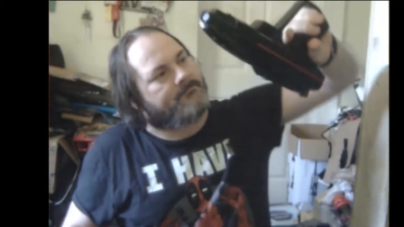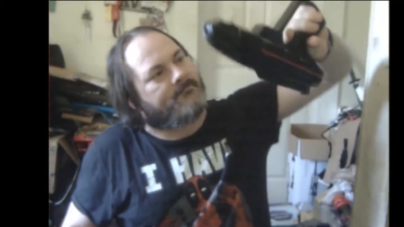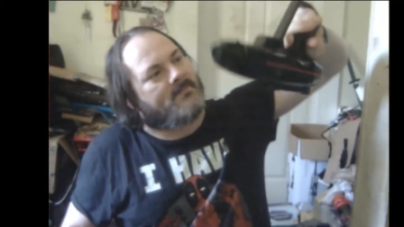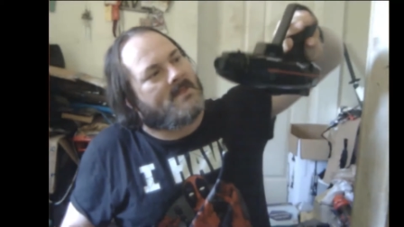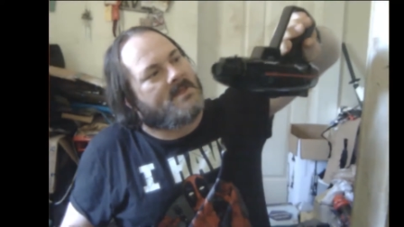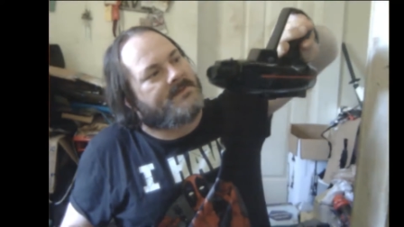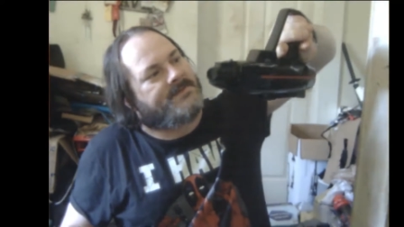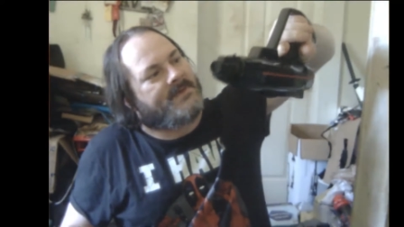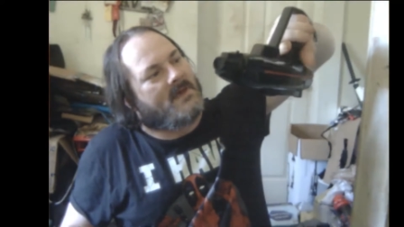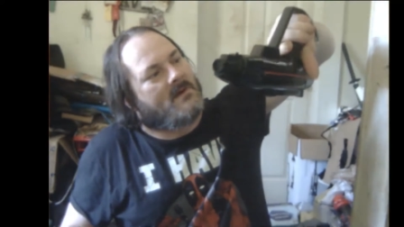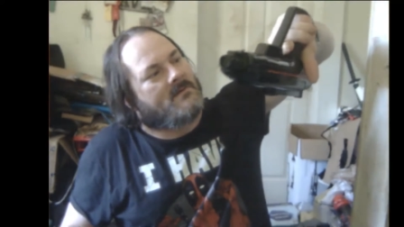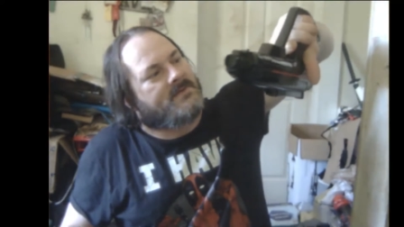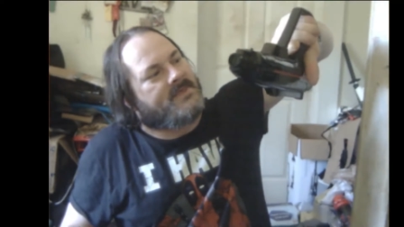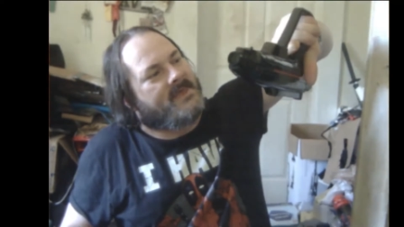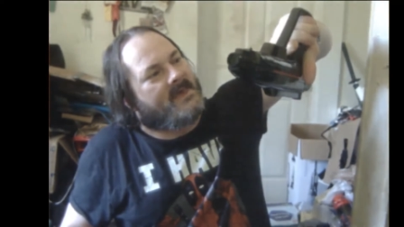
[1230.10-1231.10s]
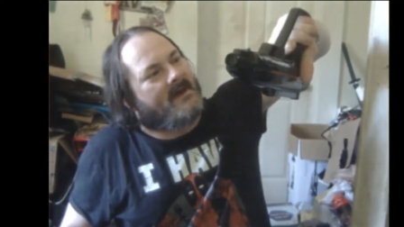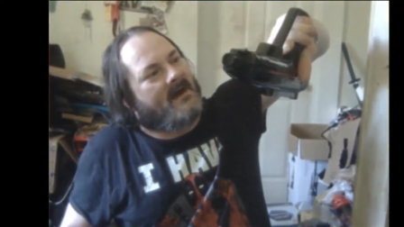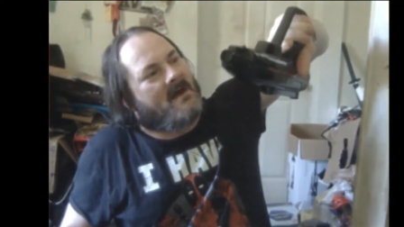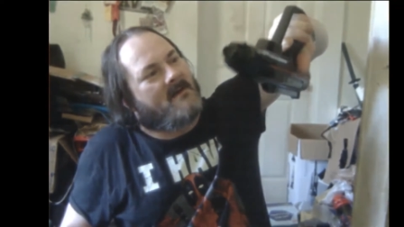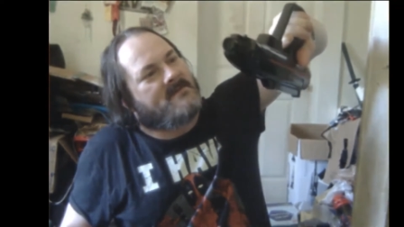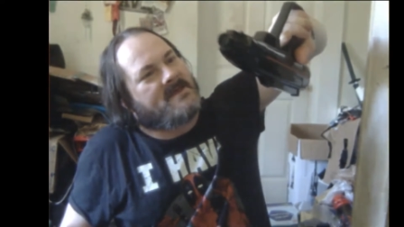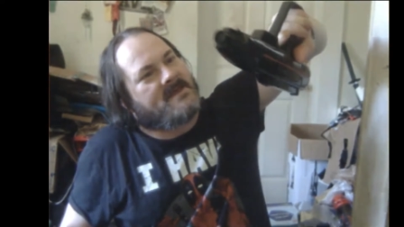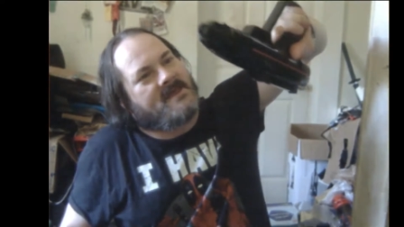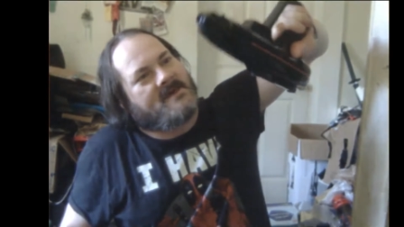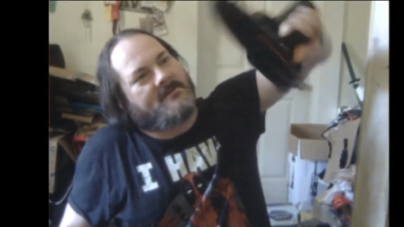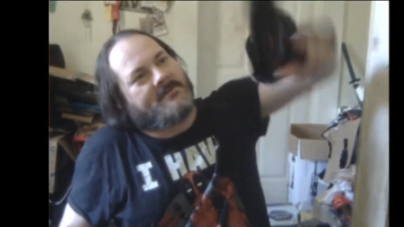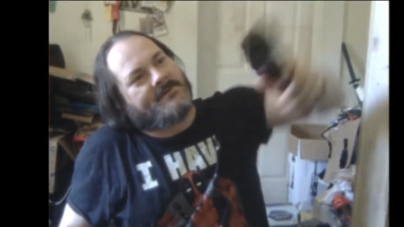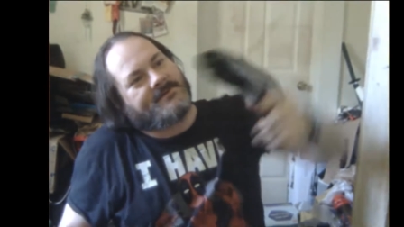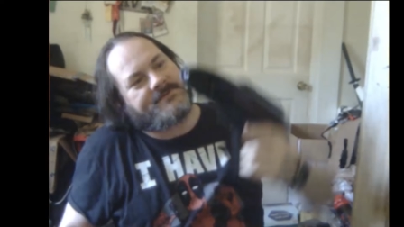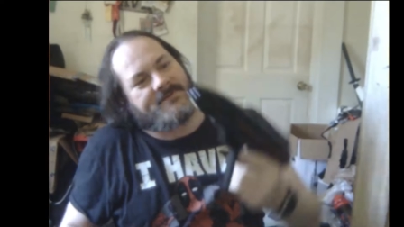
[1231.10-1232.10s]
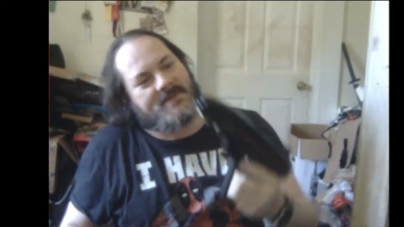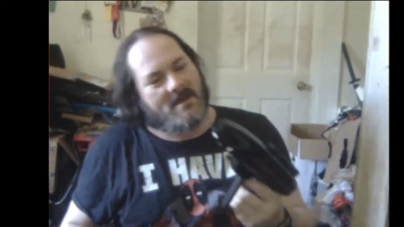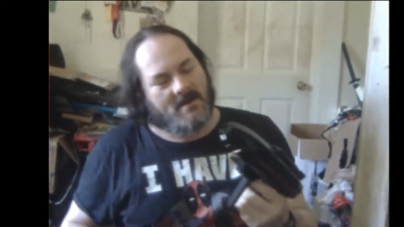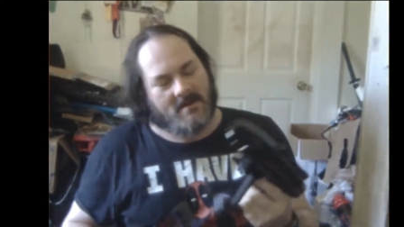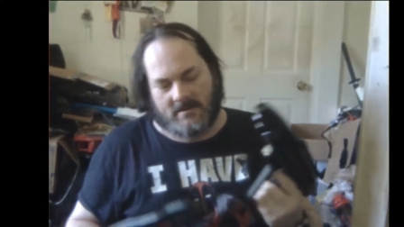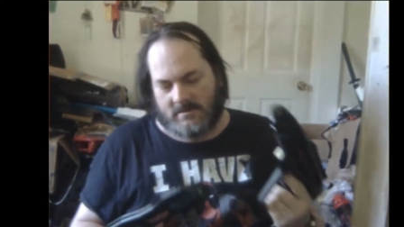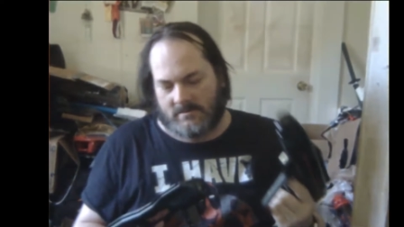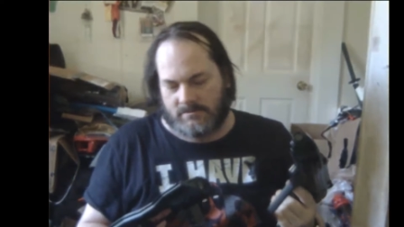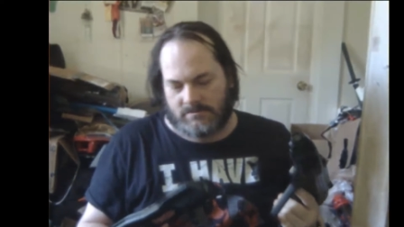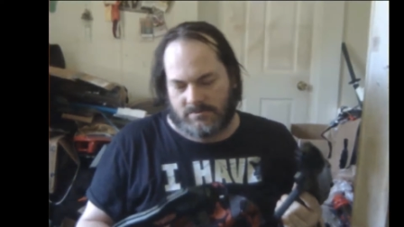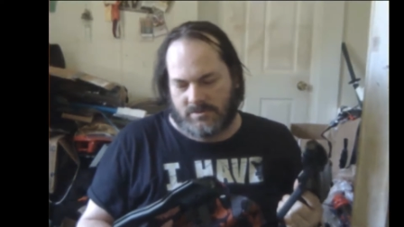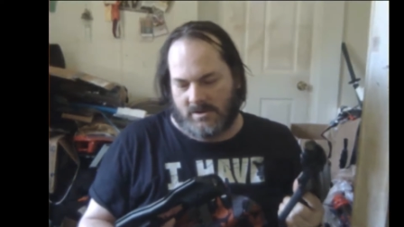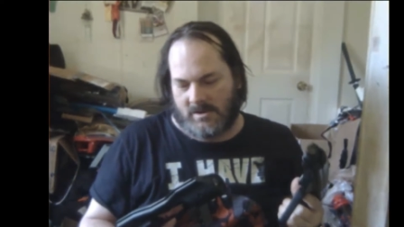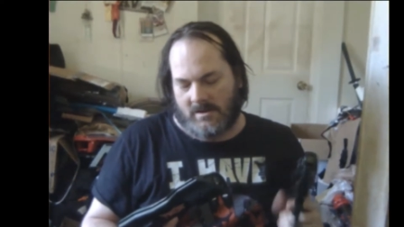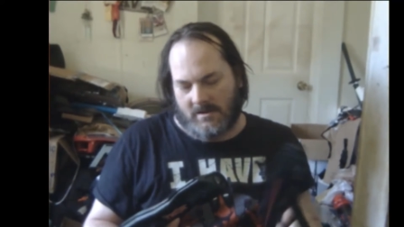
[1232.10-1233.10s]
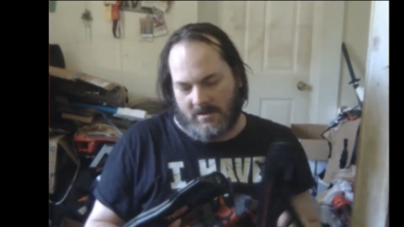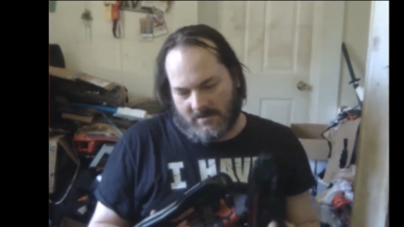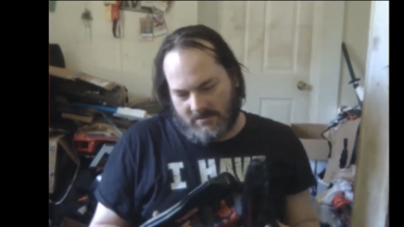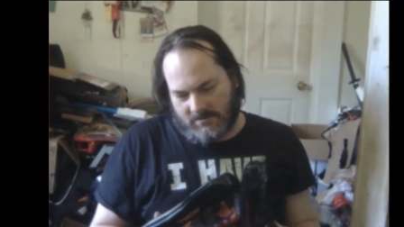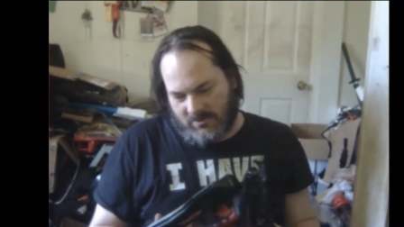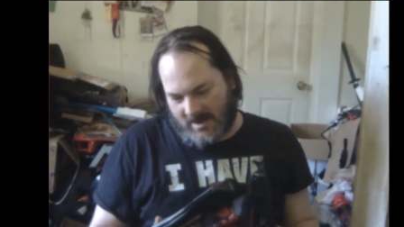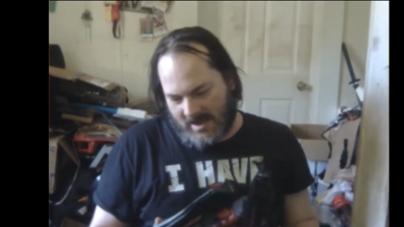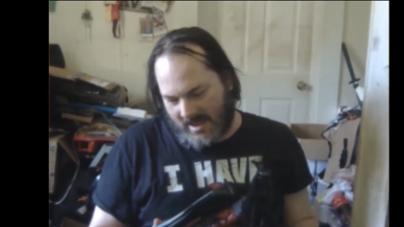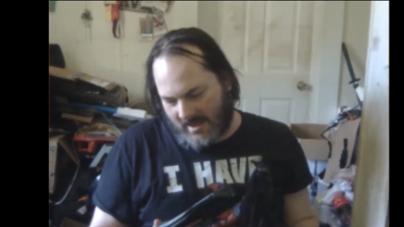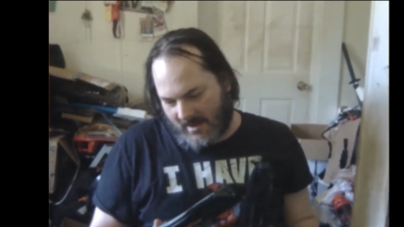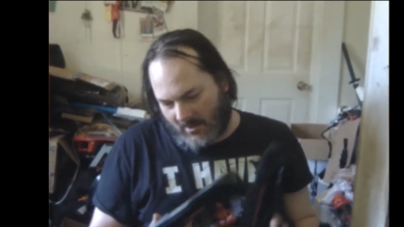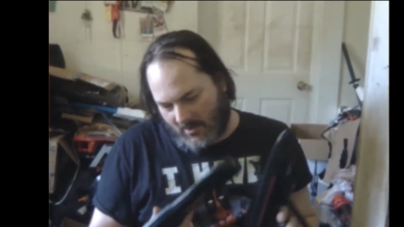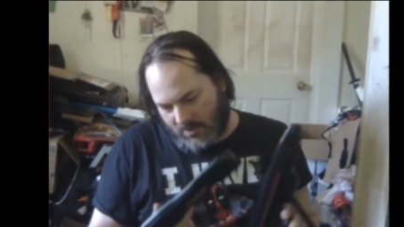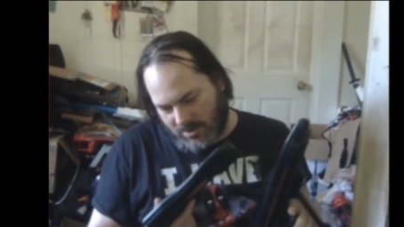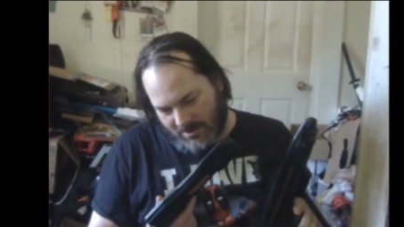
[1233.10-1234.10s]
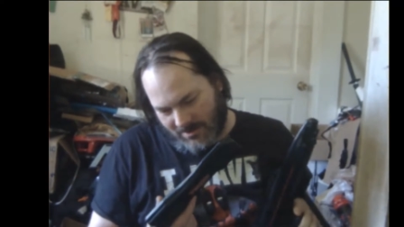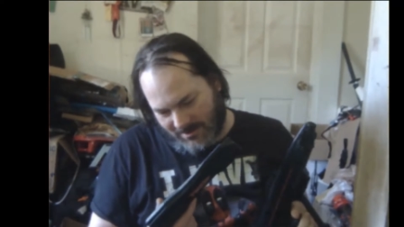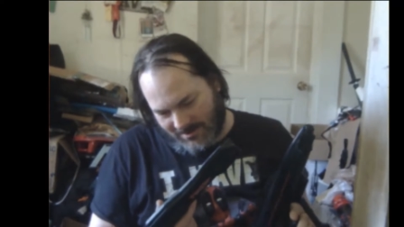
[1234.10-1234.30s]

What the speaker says: so yeah, I mean, it was oh wow,